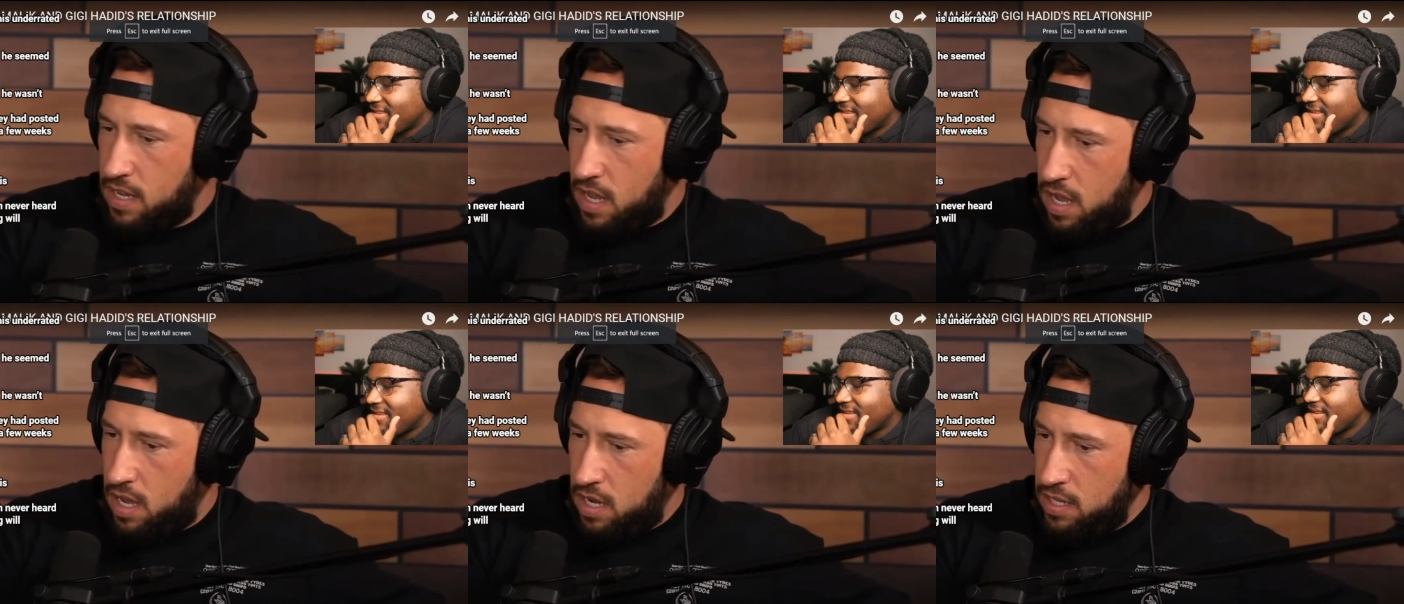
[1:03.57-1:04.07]

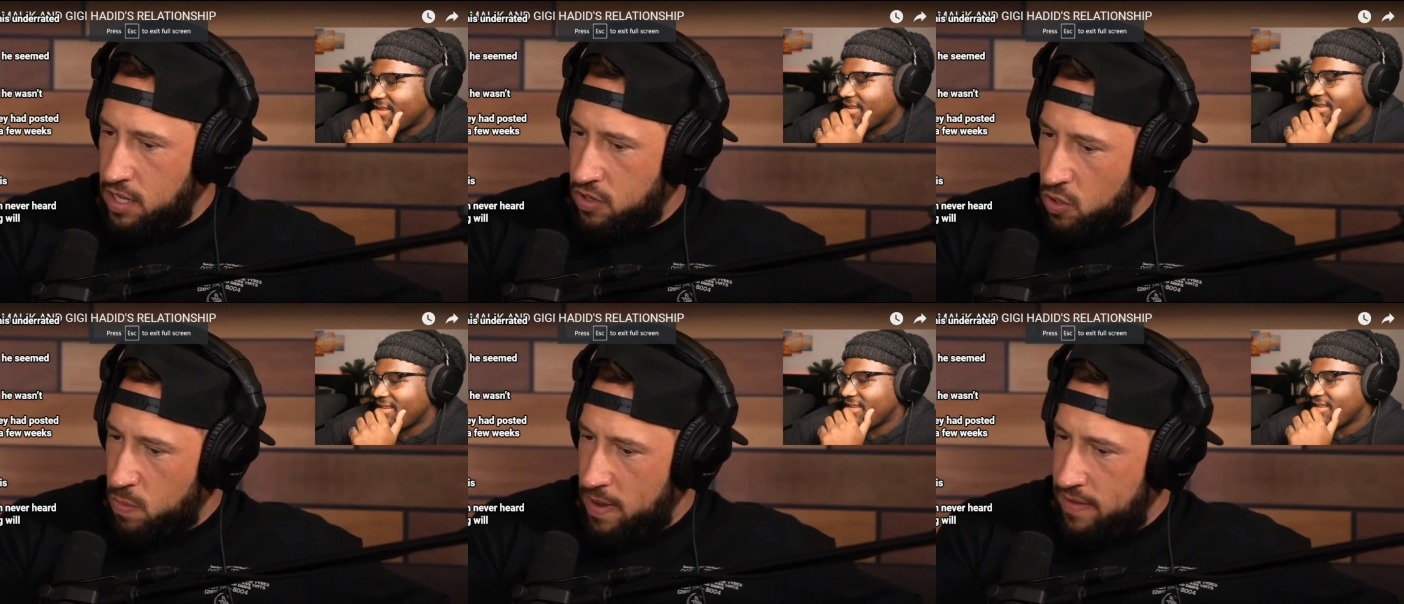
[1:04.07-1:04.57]
Speaker 1: uh, in the
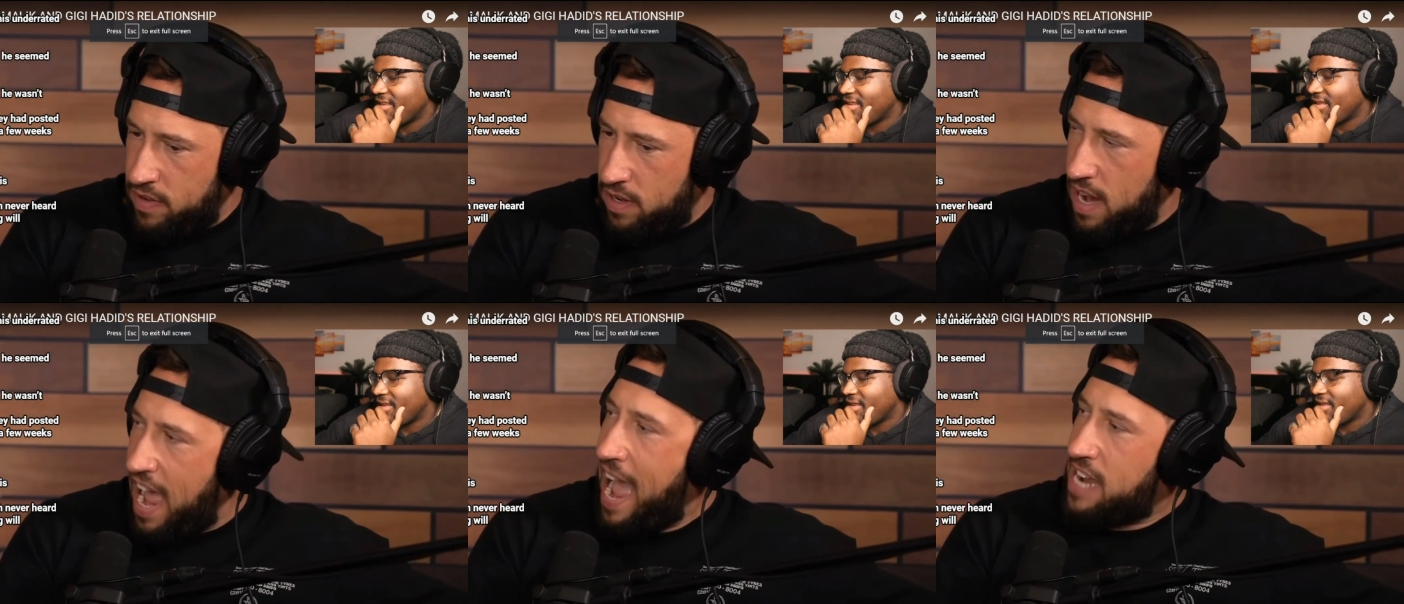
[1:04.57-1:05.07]
group
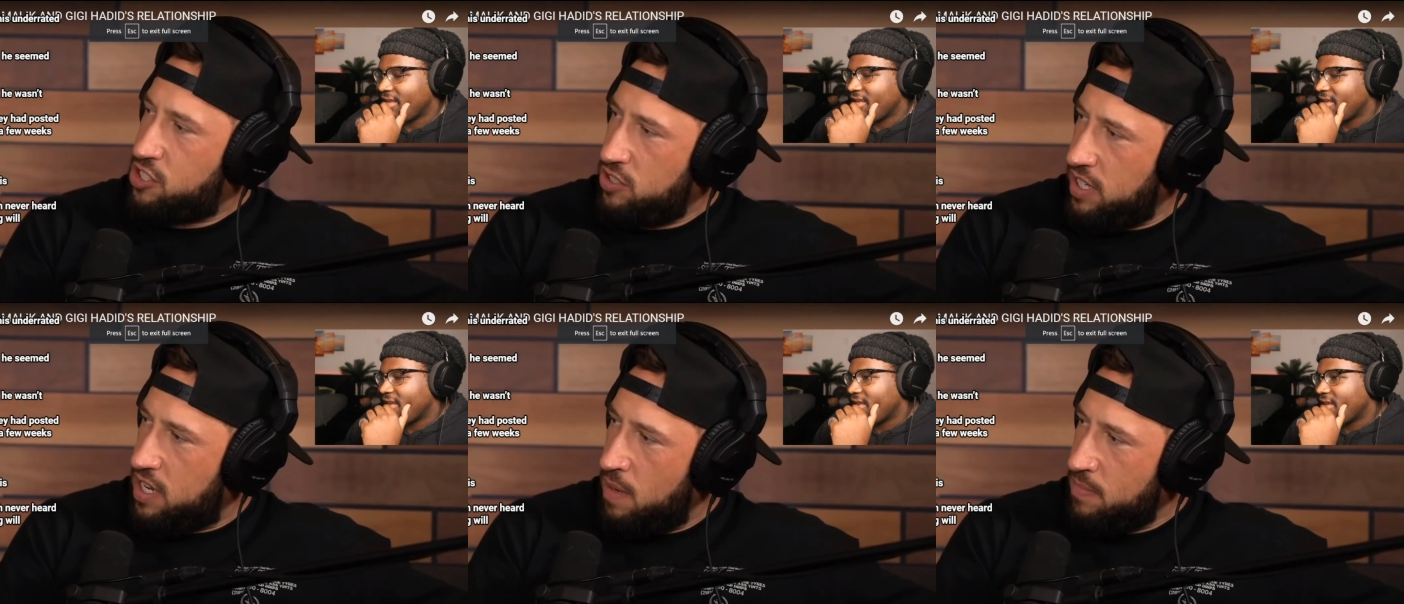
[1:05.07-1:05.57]
ever
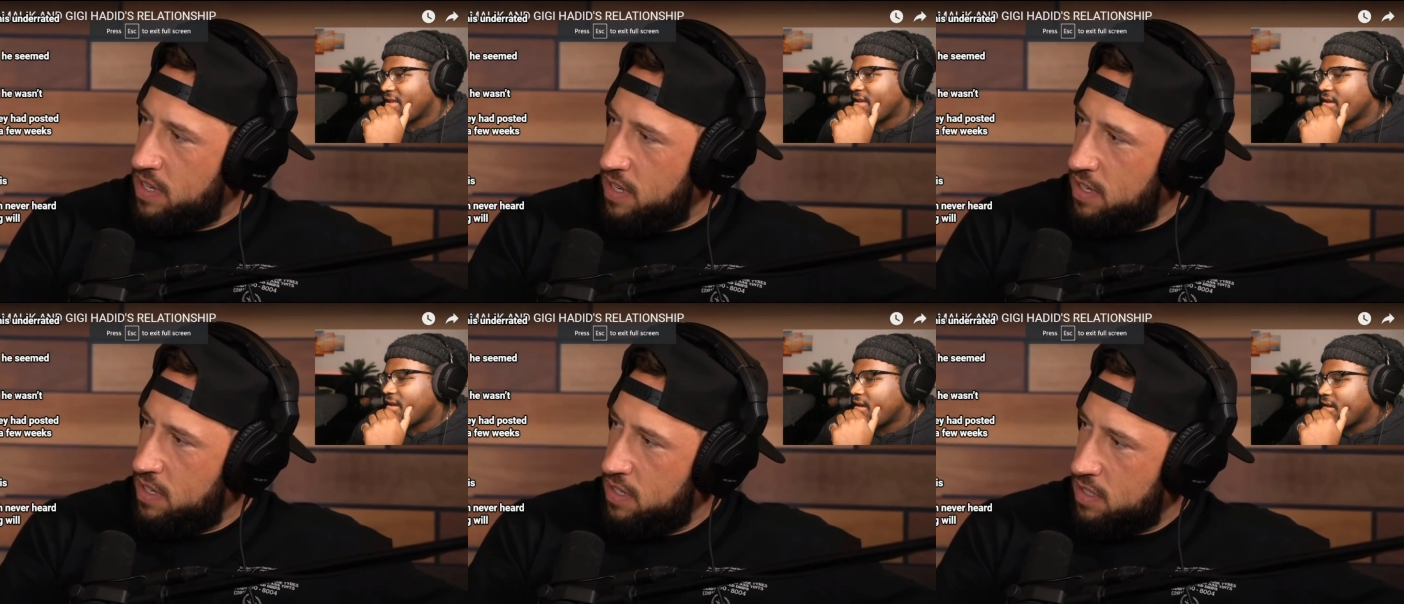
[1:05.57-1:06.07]
actually come
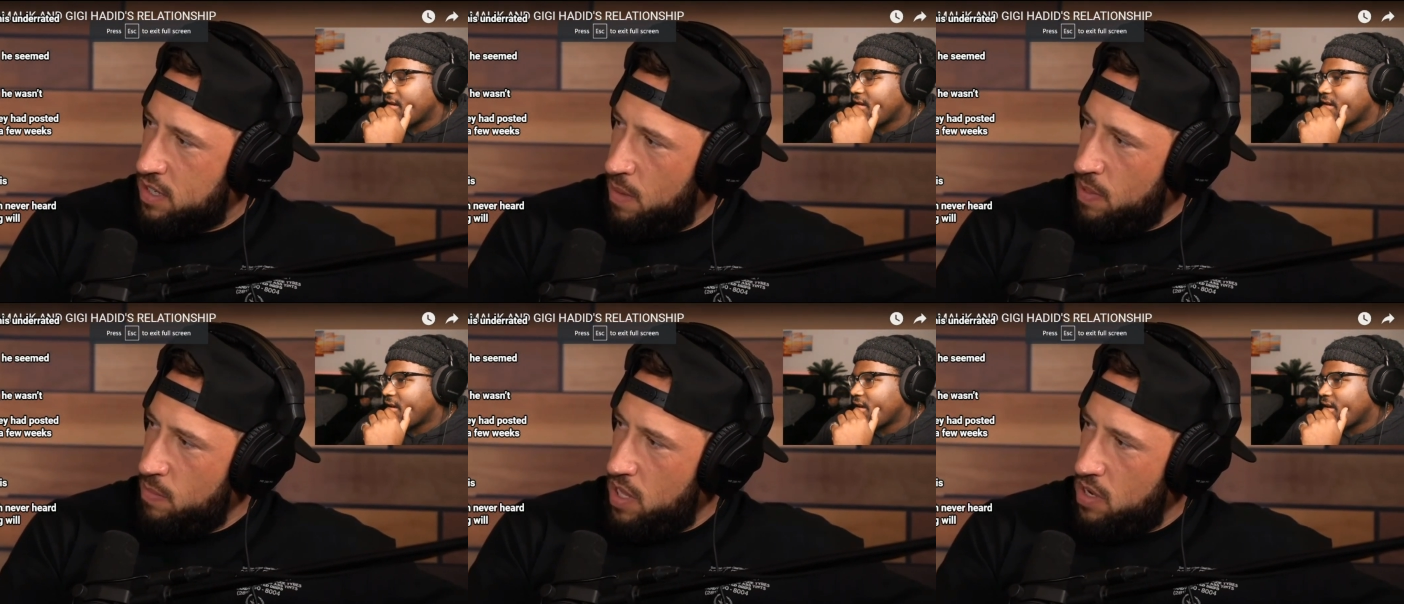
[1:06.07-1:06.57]
to
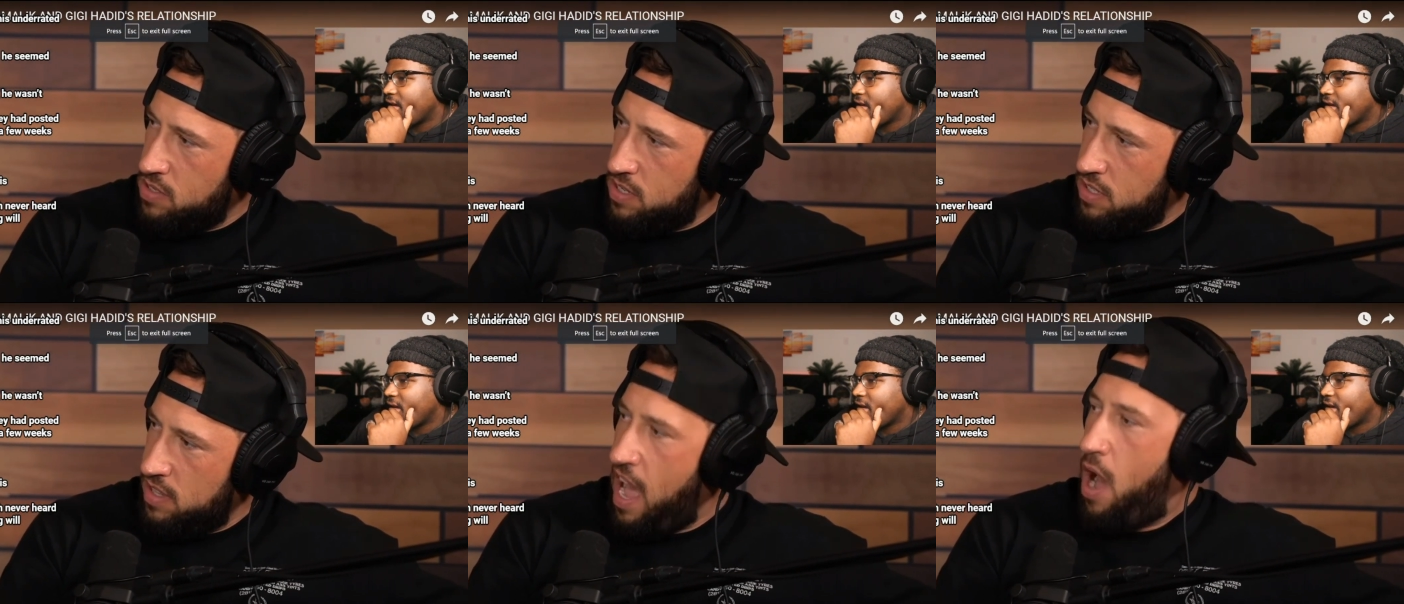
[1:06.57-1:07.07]
come to
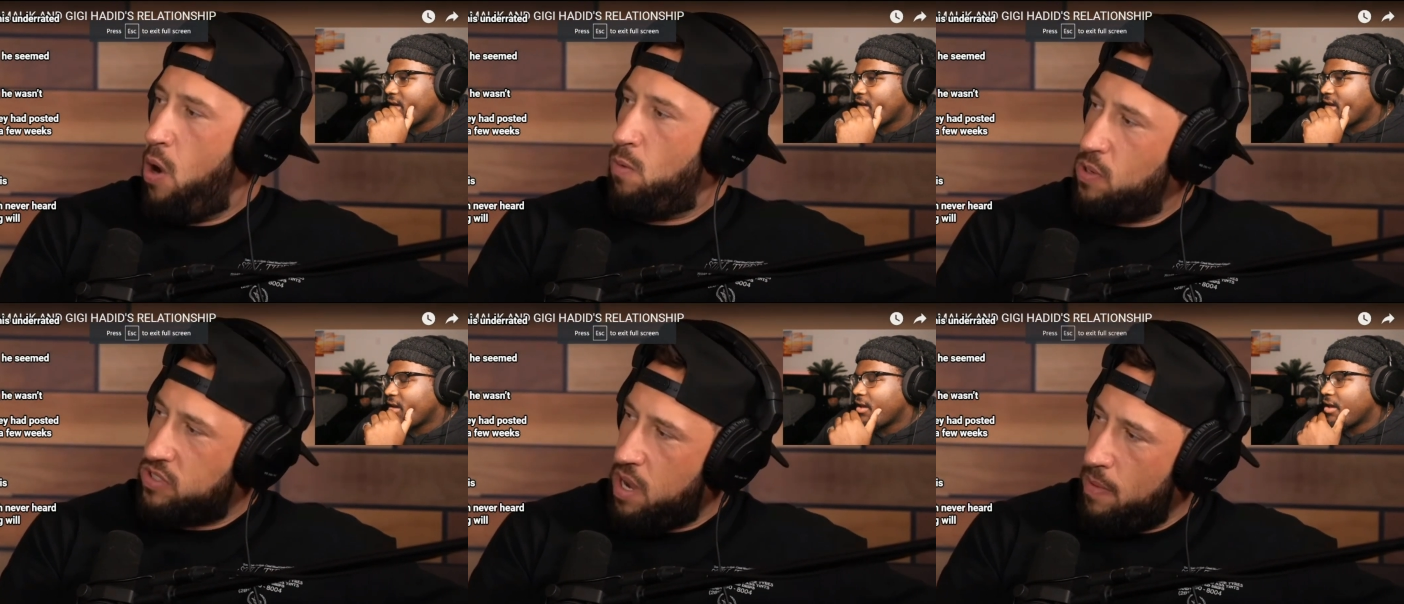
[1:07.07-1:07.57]
blows? Not
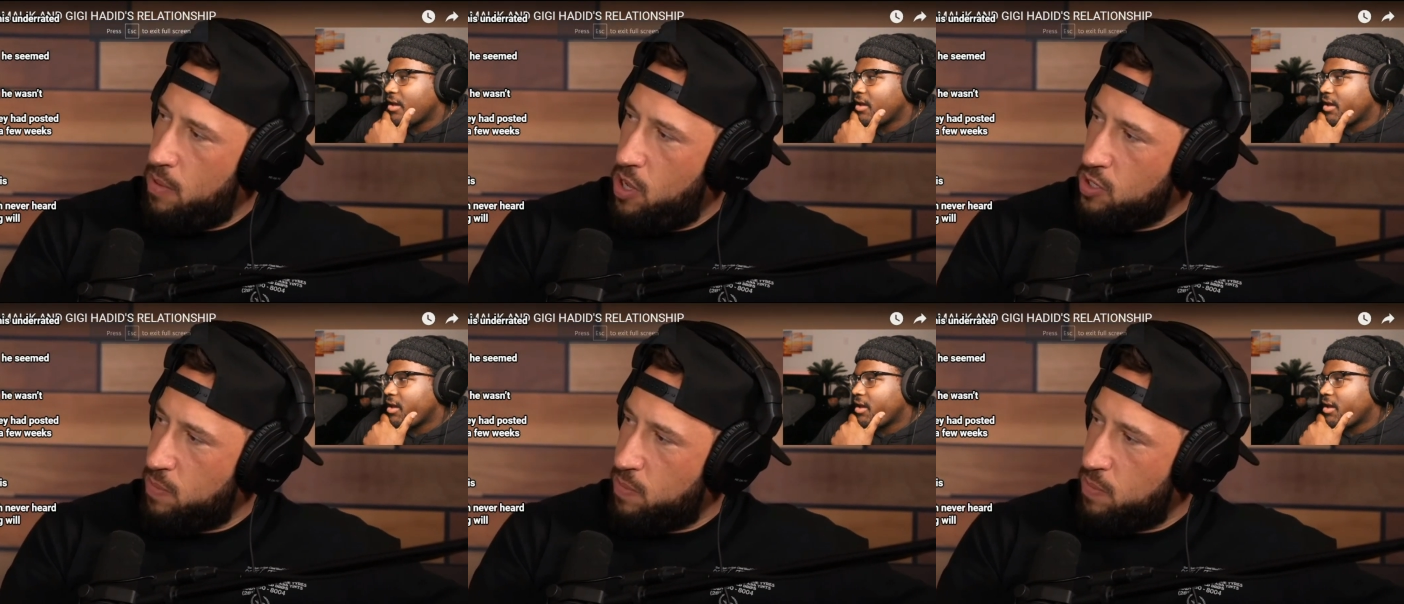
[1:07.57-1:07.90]
almost. No, blows,